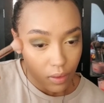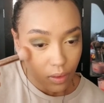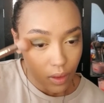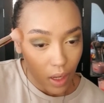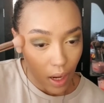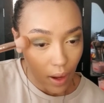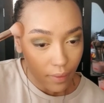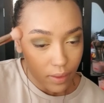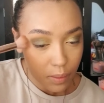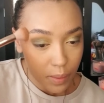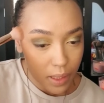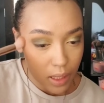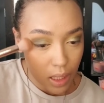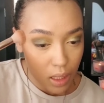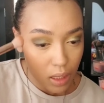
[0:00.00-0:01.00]
I haven't been
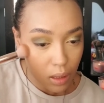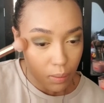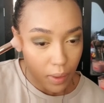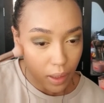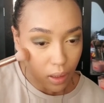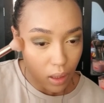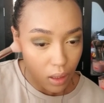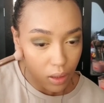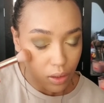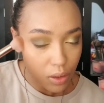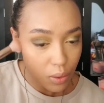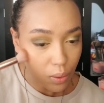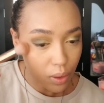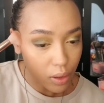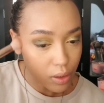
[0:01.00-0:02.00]
taking my
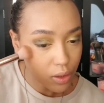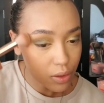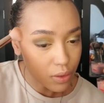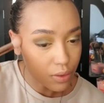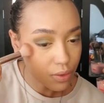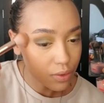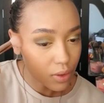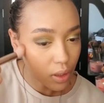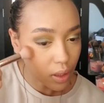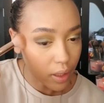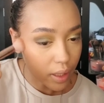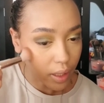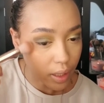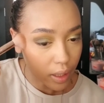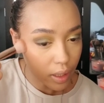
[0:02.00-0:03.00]
contour too far
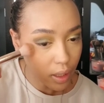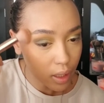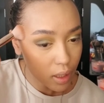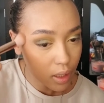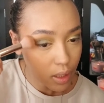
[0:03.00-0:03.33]
in,